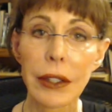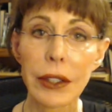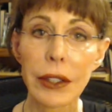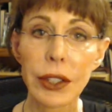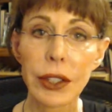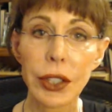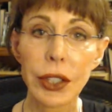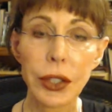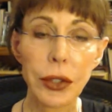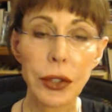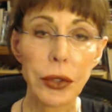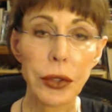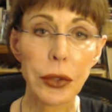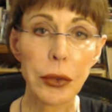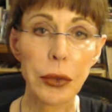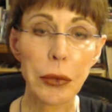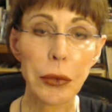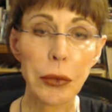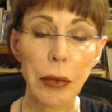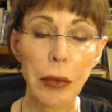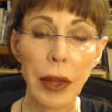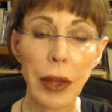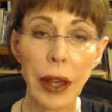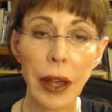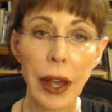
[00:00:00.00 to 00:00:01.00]
to
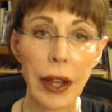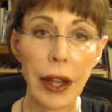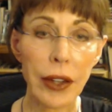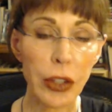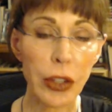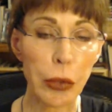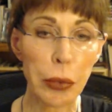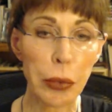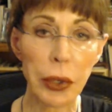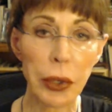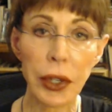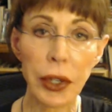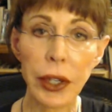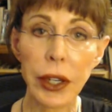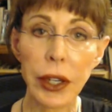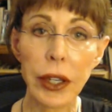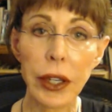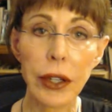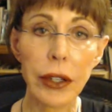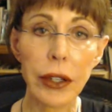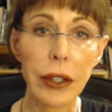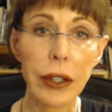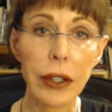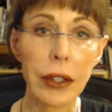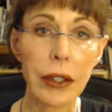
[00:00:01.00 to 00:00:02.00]
act
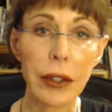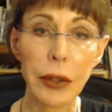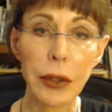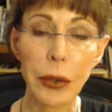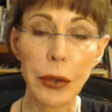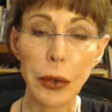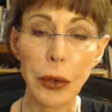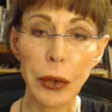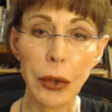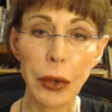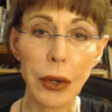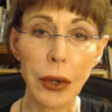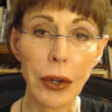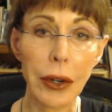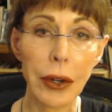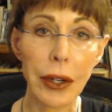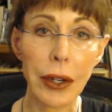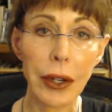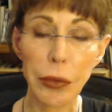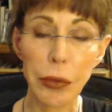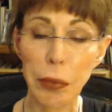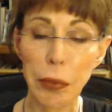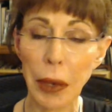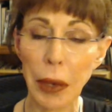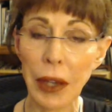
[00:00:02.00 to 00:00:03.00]
superior or
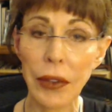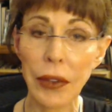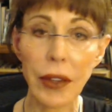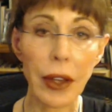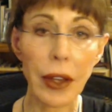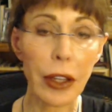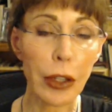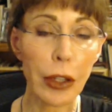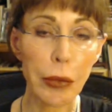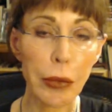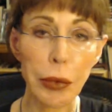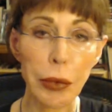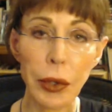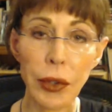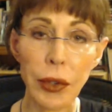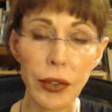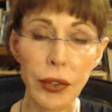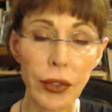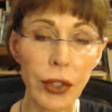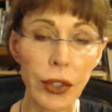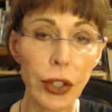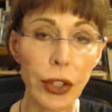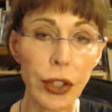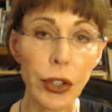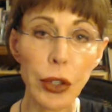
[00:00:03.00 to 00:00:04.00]
expect the other
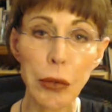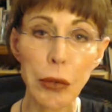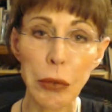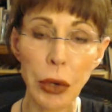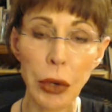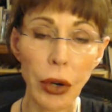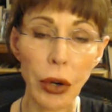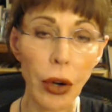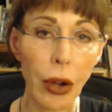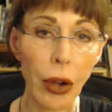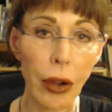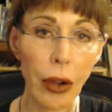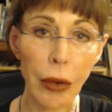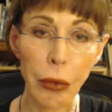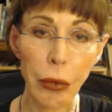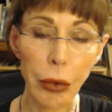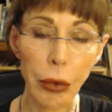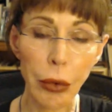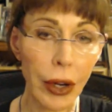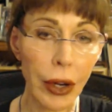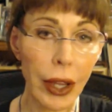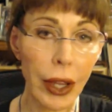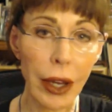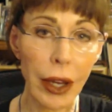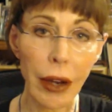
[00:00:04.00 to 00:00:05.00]
person to do more
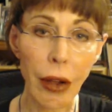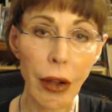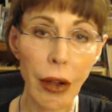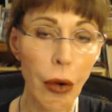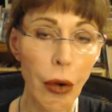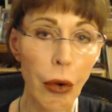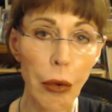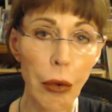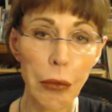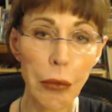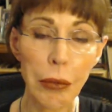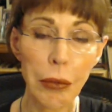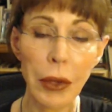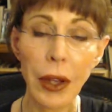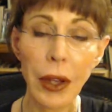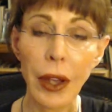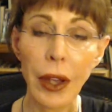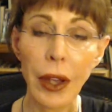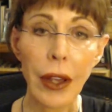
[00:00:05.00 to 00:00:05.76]
work at home